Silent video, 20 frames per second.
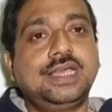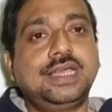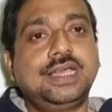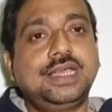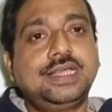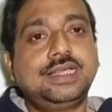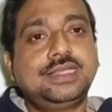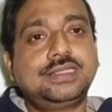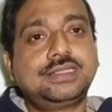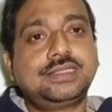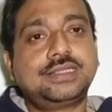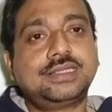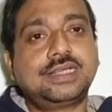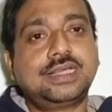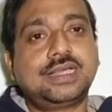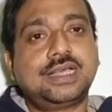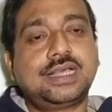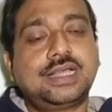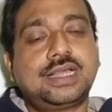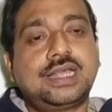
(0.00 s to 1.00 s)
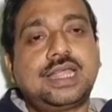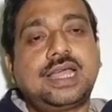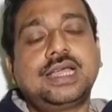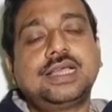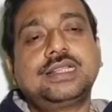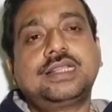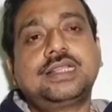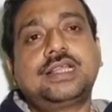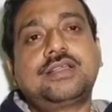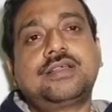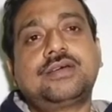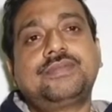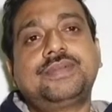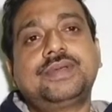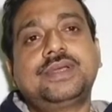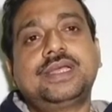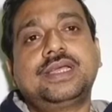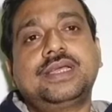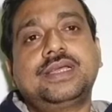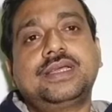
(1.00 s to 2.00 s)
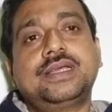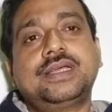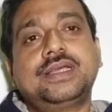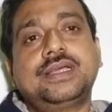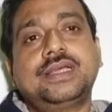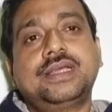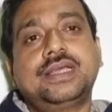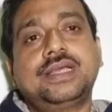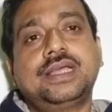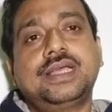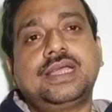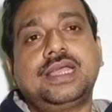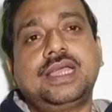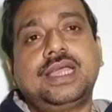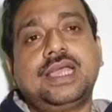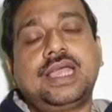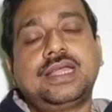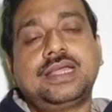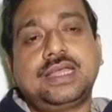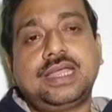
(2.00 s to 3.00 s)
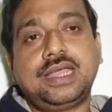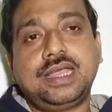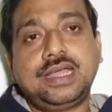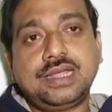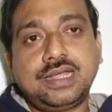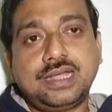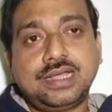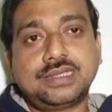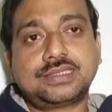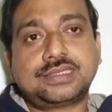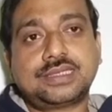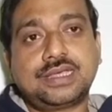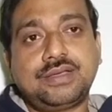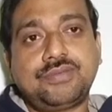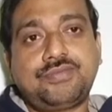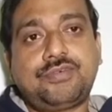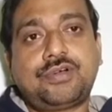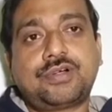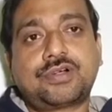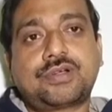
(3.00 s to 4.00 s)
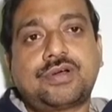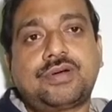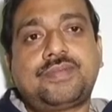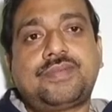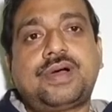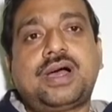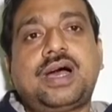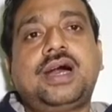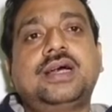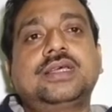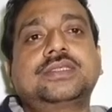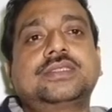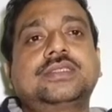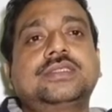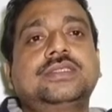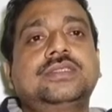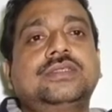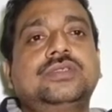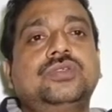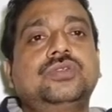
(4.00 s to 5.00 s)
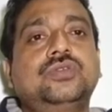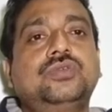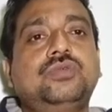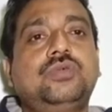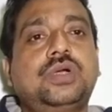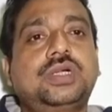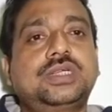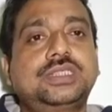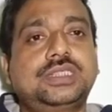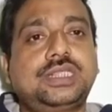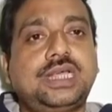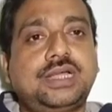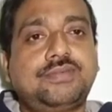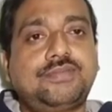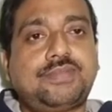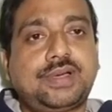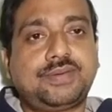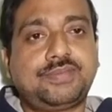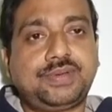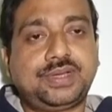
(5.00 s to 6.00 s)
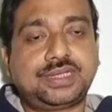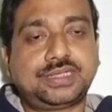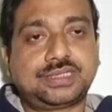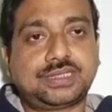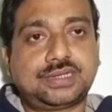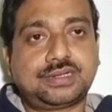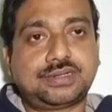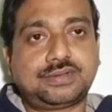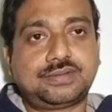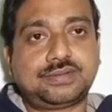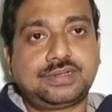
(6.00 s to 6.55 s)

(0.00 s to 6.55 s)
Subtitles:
is like that of an endless effort of us towards that perfection,